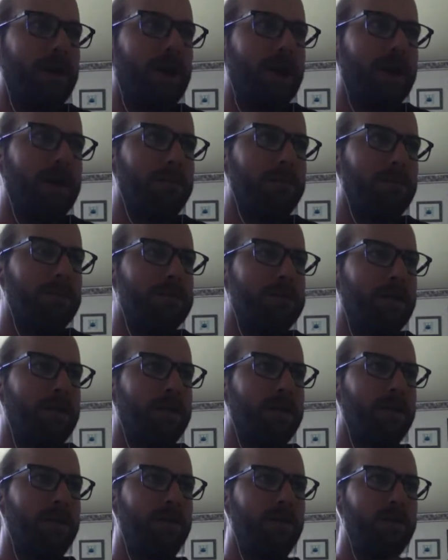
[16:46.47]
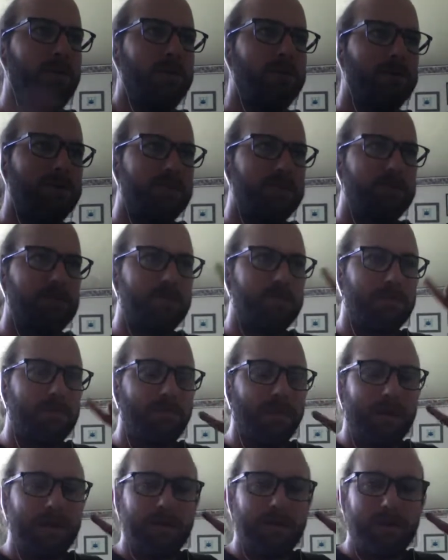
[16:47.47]
animals that use the
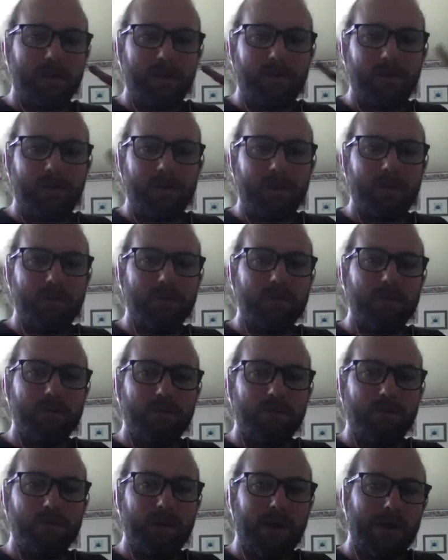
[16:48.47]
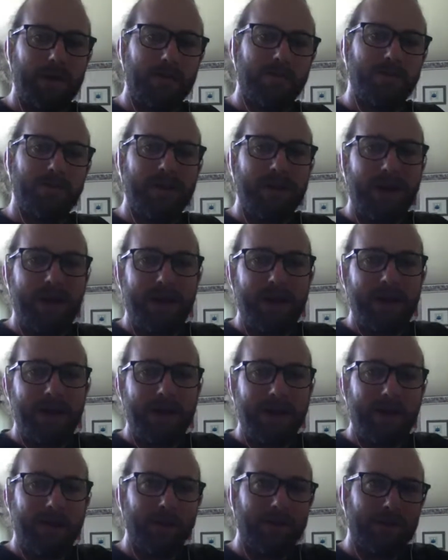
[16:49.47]
magnetic field to kind of guide
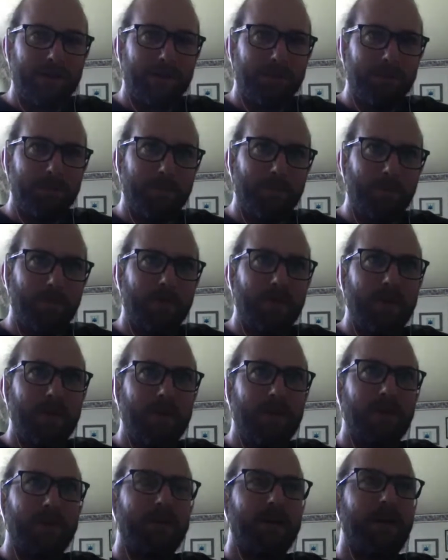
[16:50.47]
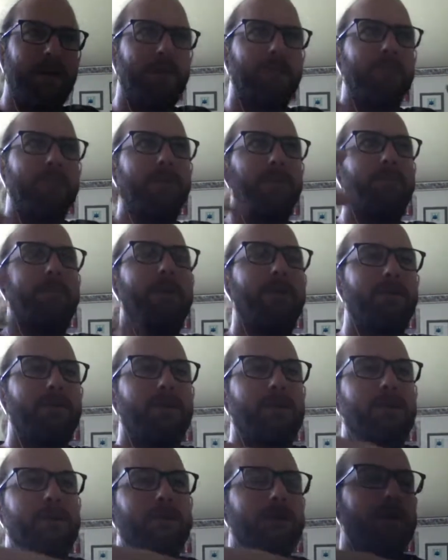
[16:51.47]
how they're moving and how they
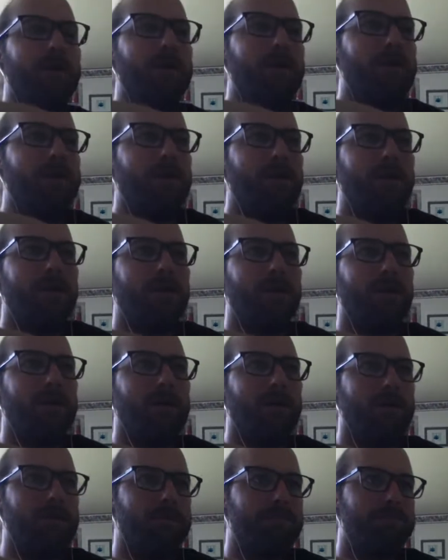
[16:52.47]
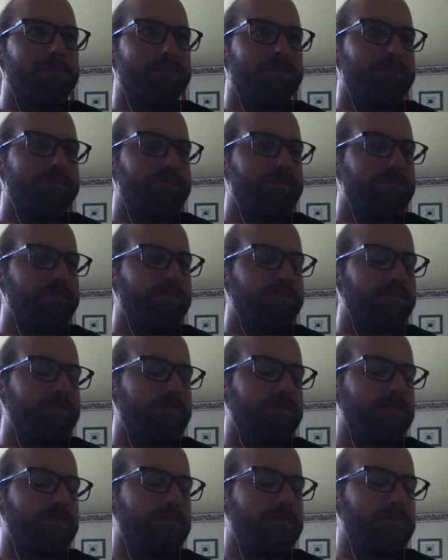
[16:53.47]
migrate. That
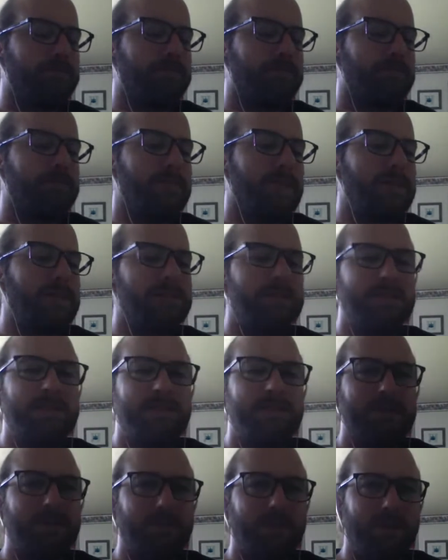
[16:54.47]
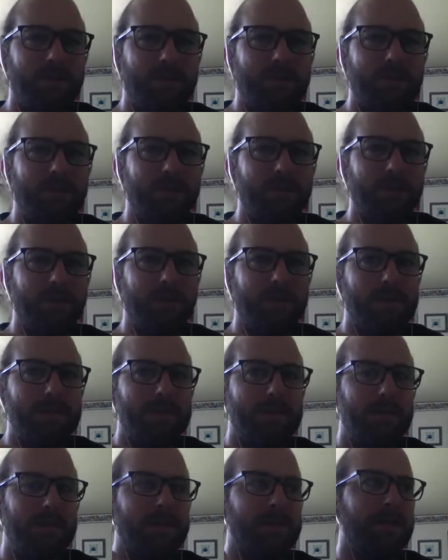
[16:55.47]
doesn't necessarily mean they'll go
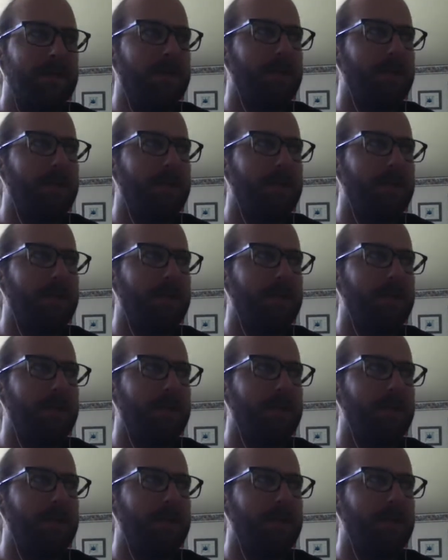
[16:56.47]
extinct. They